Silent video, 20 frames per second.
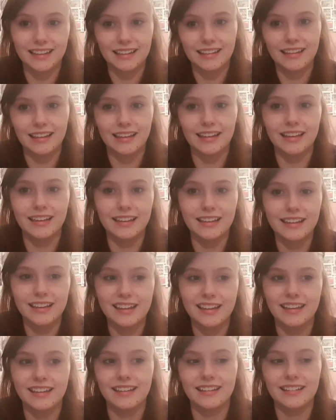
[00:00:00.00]

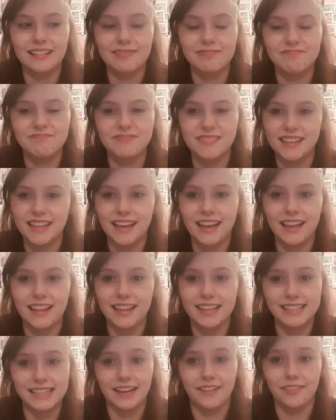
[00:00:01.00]
Like, yeah,
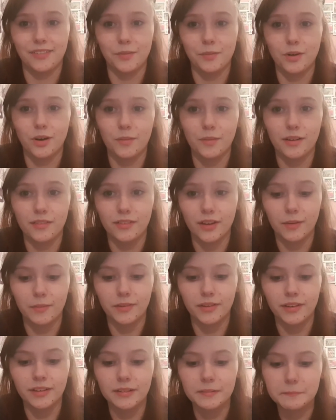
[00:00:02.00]
they're definitely part of my
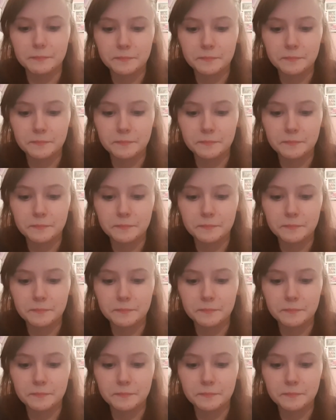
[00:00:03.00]
family.